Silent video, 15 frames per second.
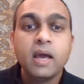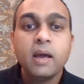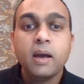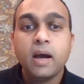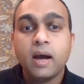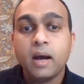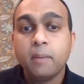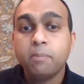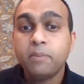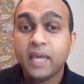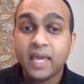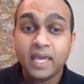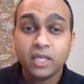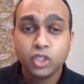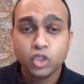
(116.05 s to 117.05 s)
uh,
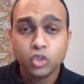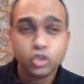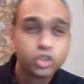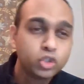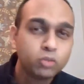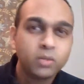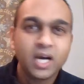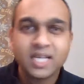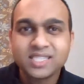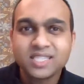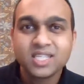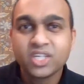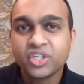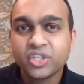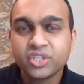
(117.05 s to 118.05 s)
pay YouTube
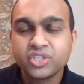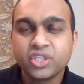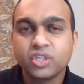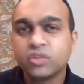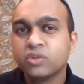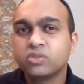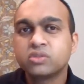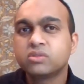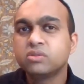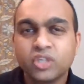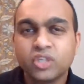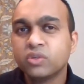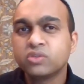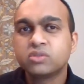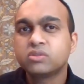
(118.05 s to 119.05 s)
hustlers, you know those you
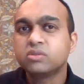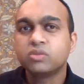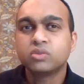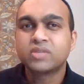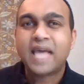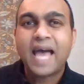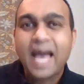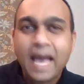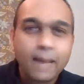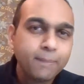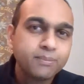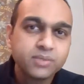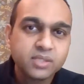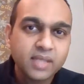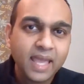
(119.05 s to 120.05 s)
know those those
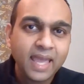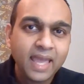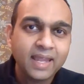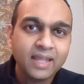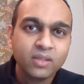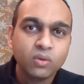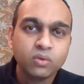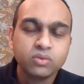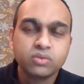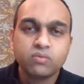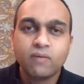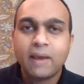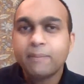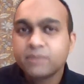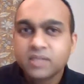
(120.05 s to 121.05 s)
apps and and those
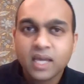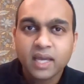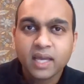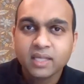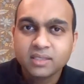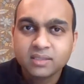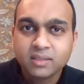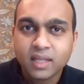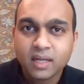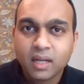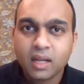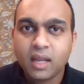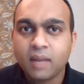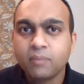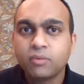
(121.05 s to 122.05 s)
websites that
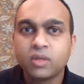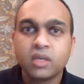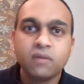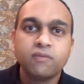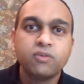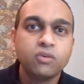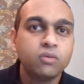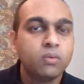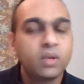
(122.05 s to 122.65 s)
claim to give you